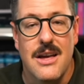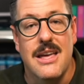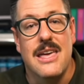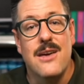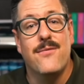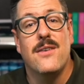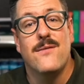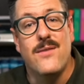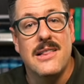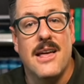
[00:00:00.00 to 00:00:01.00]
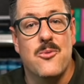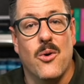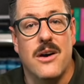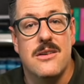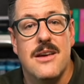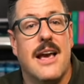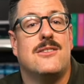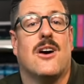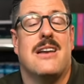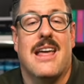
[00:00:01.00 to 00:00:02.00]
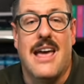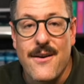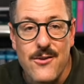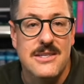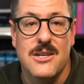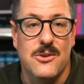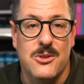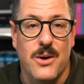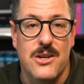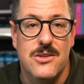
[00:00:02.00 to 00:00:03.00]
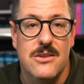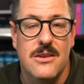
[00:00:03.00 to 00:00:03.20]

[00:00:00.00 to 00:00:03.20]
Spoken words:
If VLAN 1 is on every single switch,